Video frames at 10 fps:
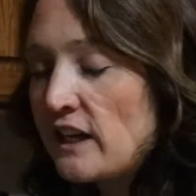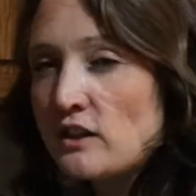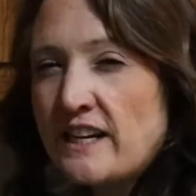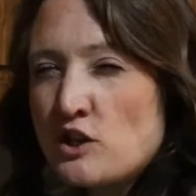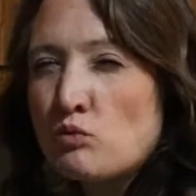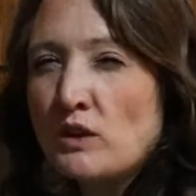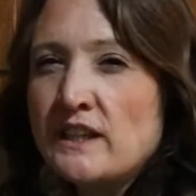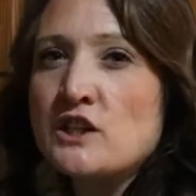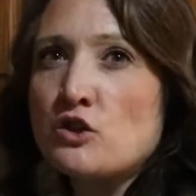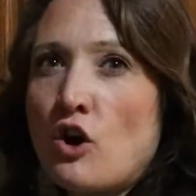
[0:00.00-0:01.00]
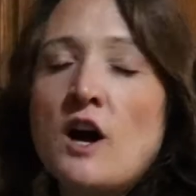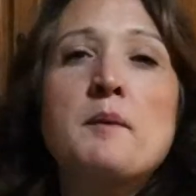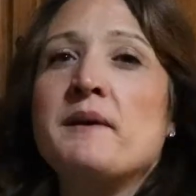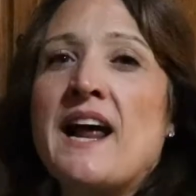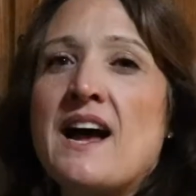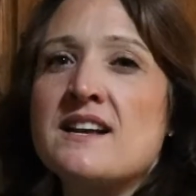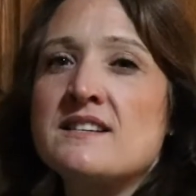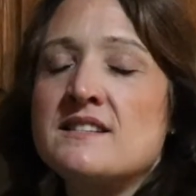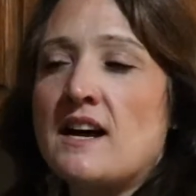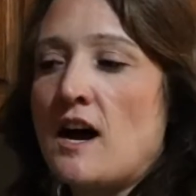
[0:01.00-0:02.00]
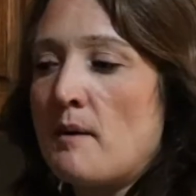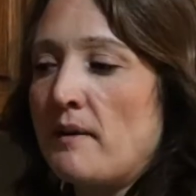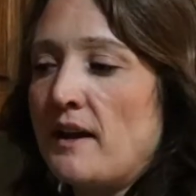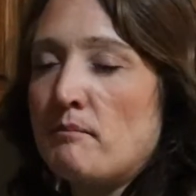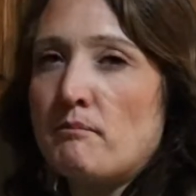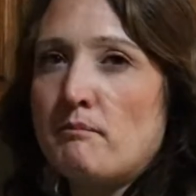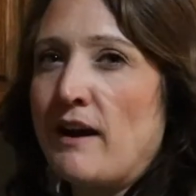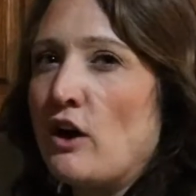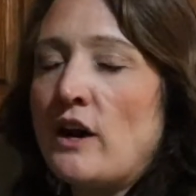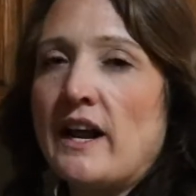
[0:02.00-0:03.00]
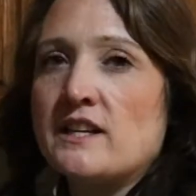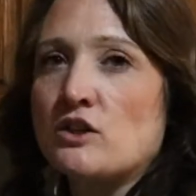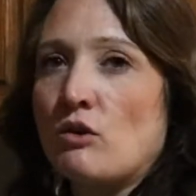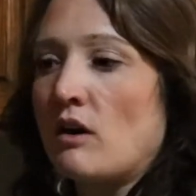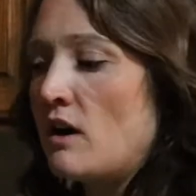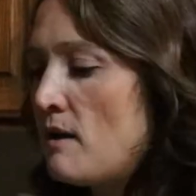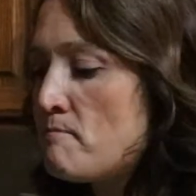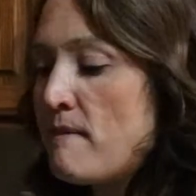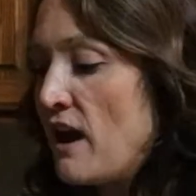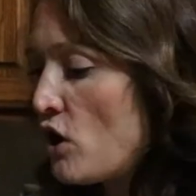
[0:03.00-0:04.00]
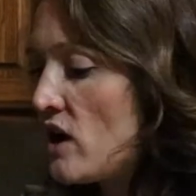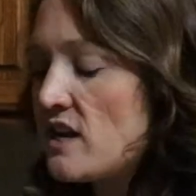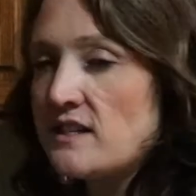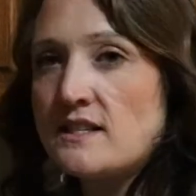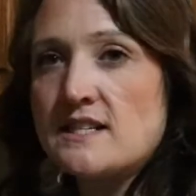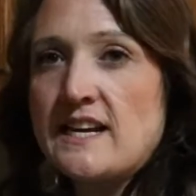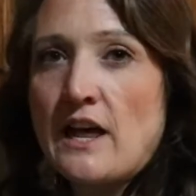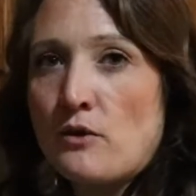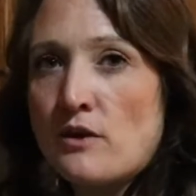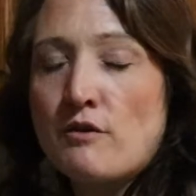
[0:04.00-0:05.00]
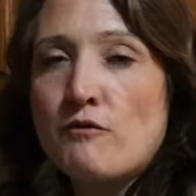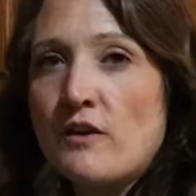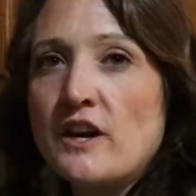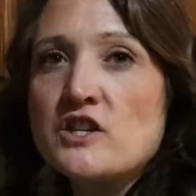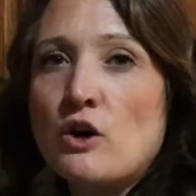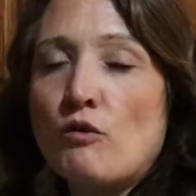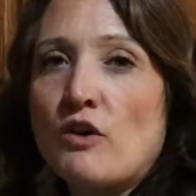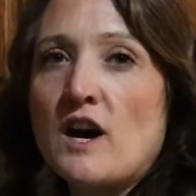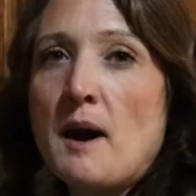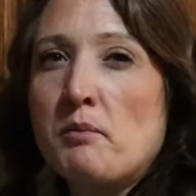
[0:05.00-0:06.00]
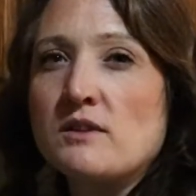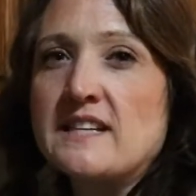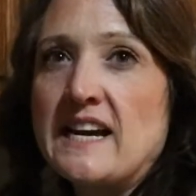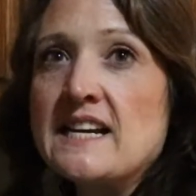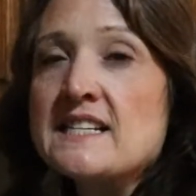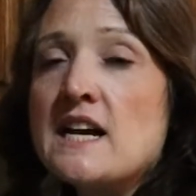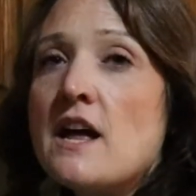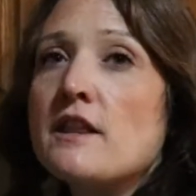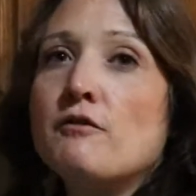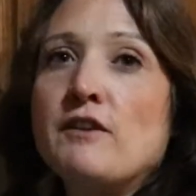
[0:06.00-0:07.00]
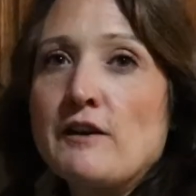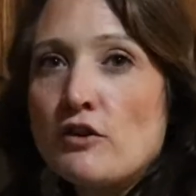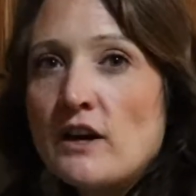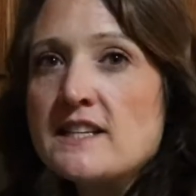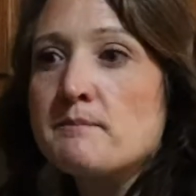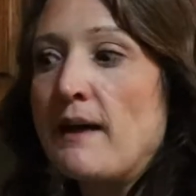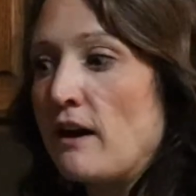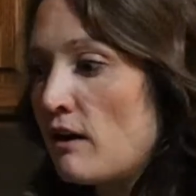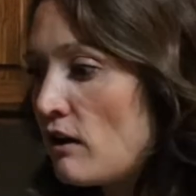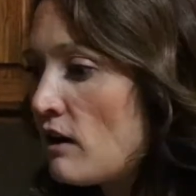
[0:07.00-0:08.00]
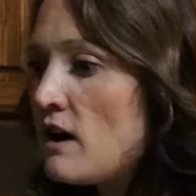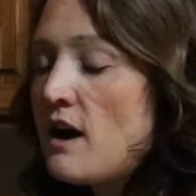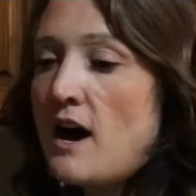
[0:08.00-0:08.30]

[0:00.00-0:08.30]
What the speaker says: it'll taste really strong, but as it marinates or marries together in the fridge over a couple days, the flavor gets better.